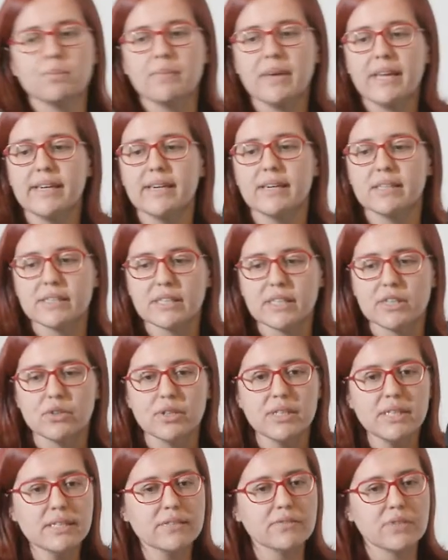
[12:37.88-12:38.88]
main
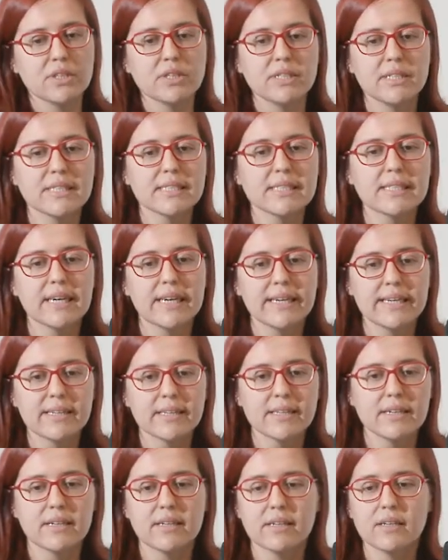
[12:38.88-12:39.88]
categories. One is like
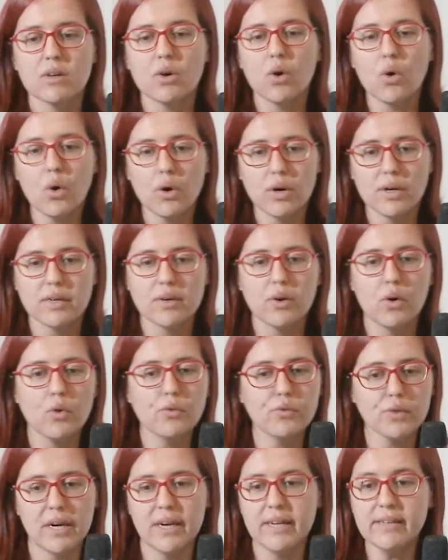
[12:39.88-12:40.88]

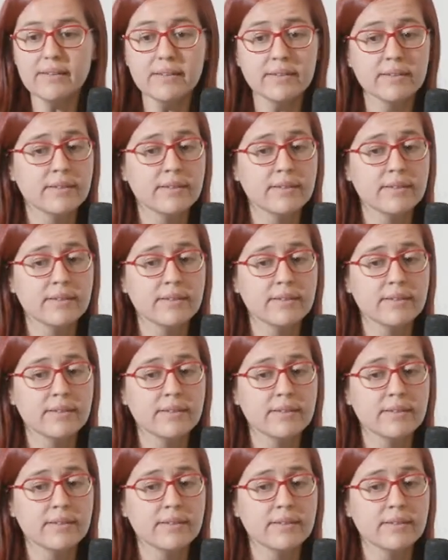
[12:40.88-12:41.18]
offline